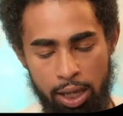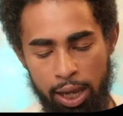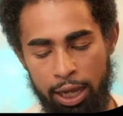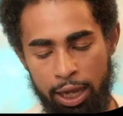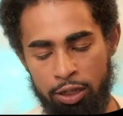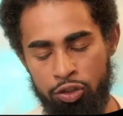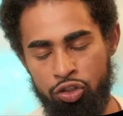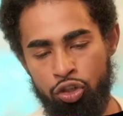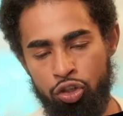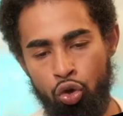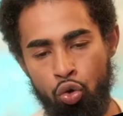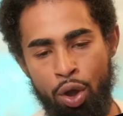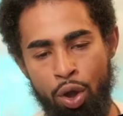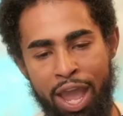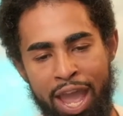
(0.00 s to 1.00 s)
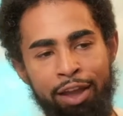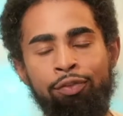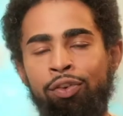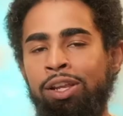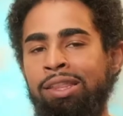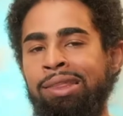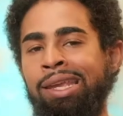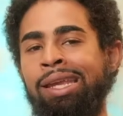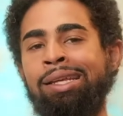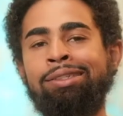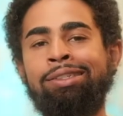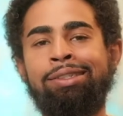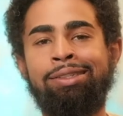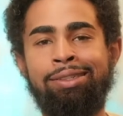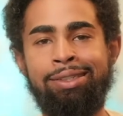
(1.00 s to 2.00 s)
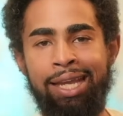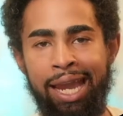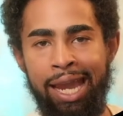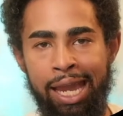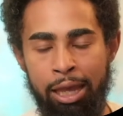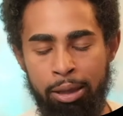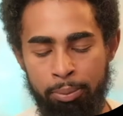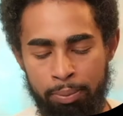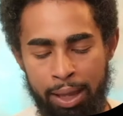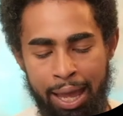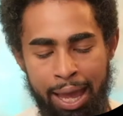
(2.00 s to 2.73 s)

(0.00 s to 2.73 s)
And so everything is a scam.